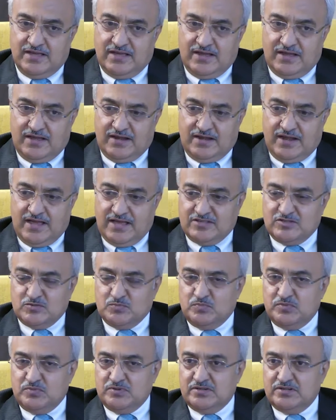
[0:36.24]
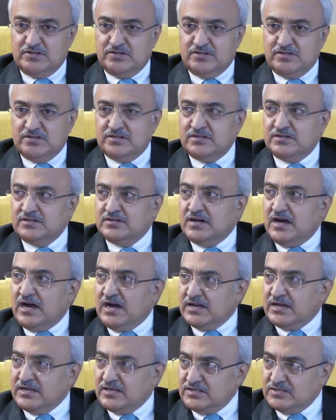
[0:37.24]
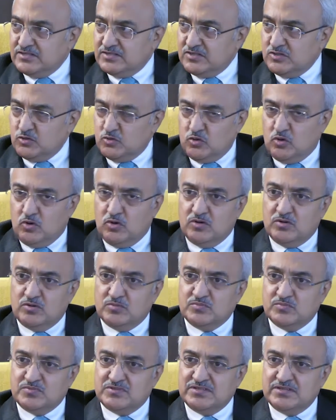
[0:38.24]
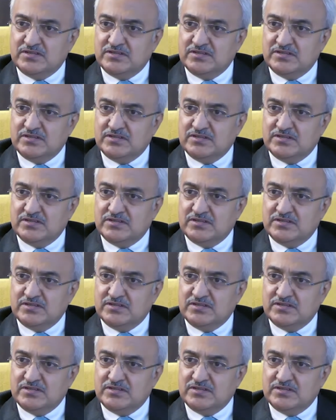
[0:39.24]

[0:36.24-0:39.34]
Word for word: and as per uh, IEC norms,